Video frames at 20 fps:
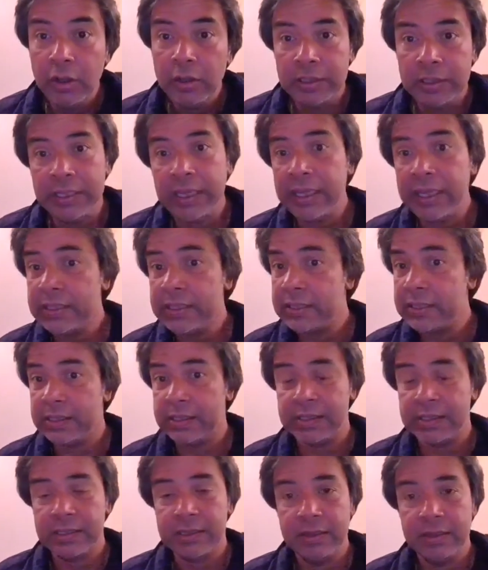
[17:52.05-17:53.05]

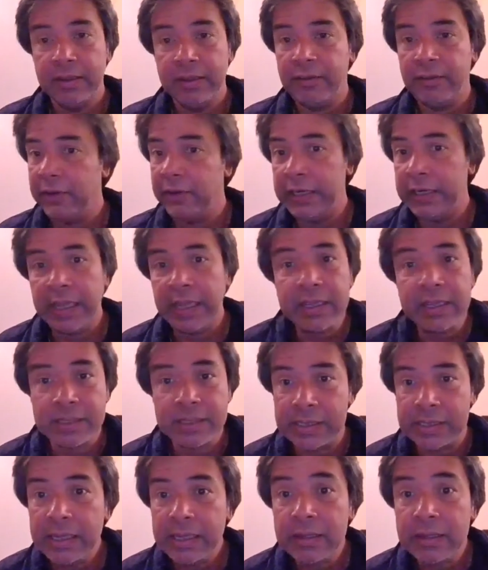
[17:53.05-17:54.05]
yes, it's
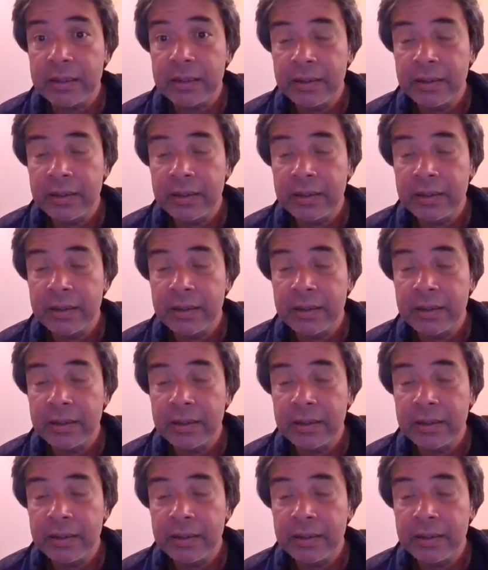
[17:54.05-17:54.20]
fantastic,